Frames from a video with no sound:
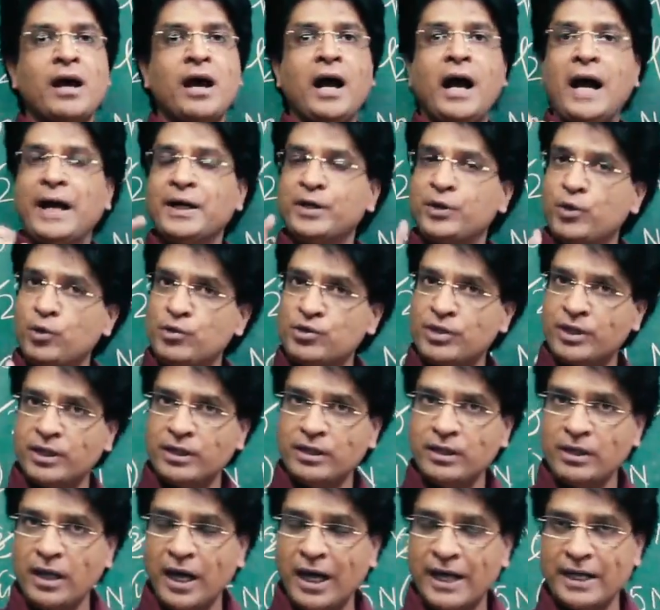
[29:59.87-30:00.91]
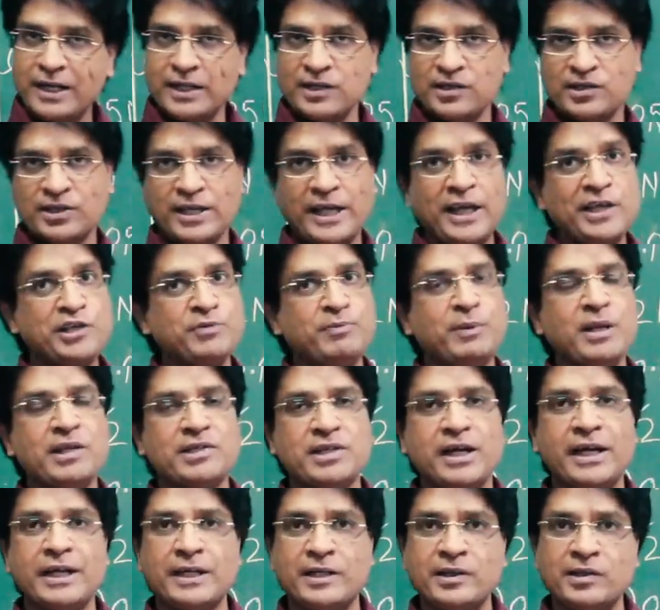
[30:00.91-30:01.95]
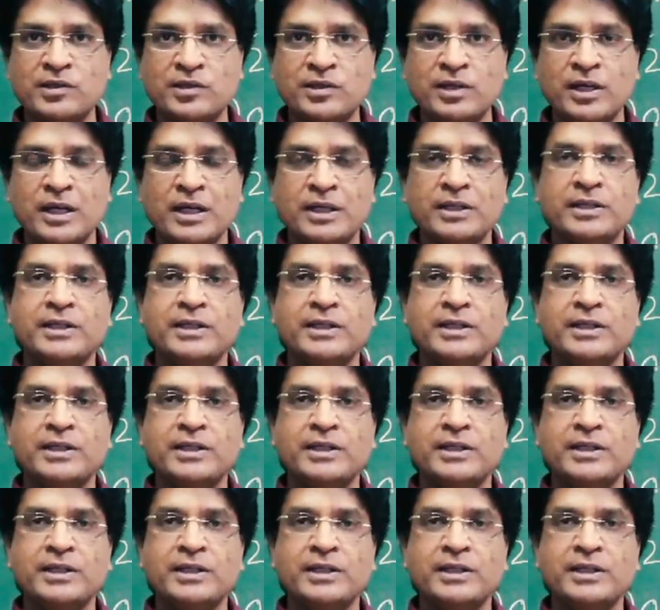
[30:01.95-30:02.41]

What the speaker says: hydrogen ions, H plus ions,